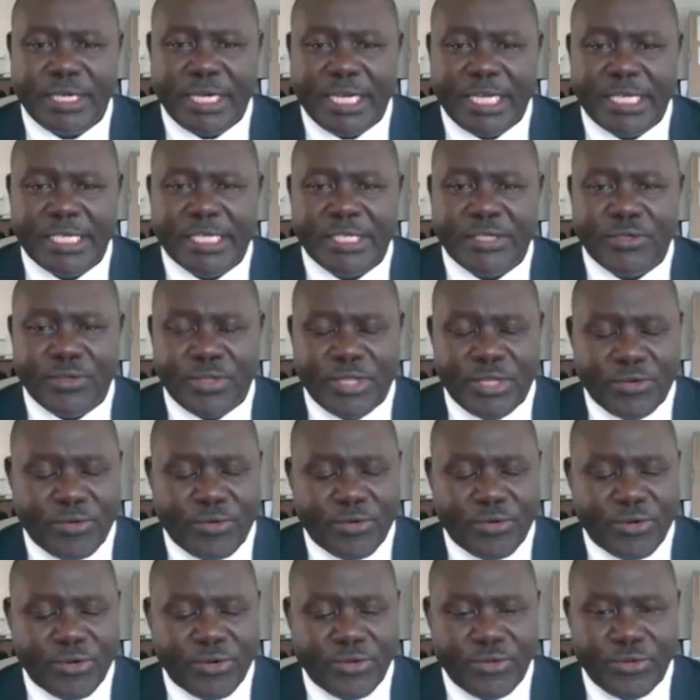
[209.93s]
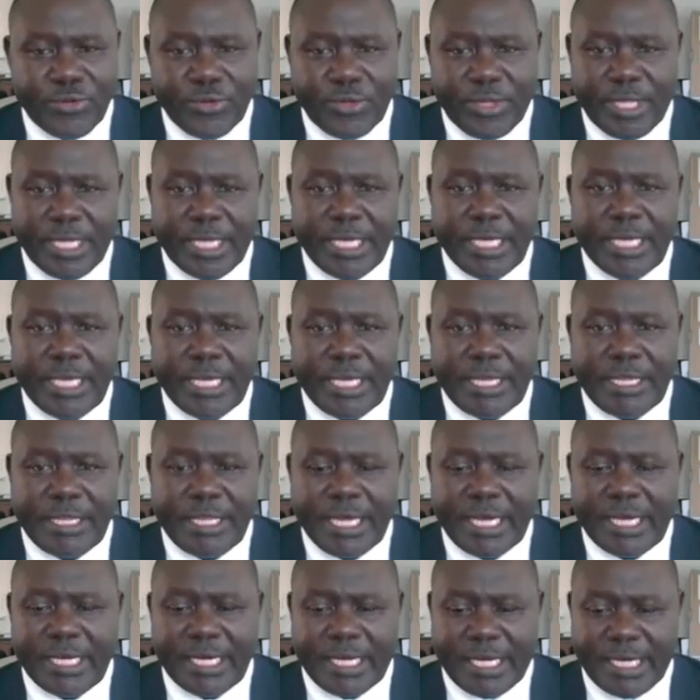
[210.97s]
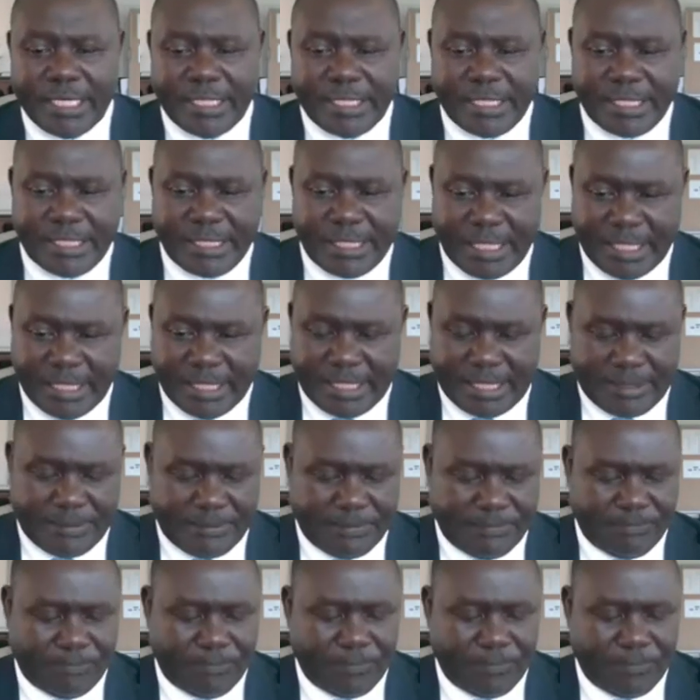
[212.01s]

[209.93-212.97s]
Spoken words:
related to the rural youth in the agriculture sector.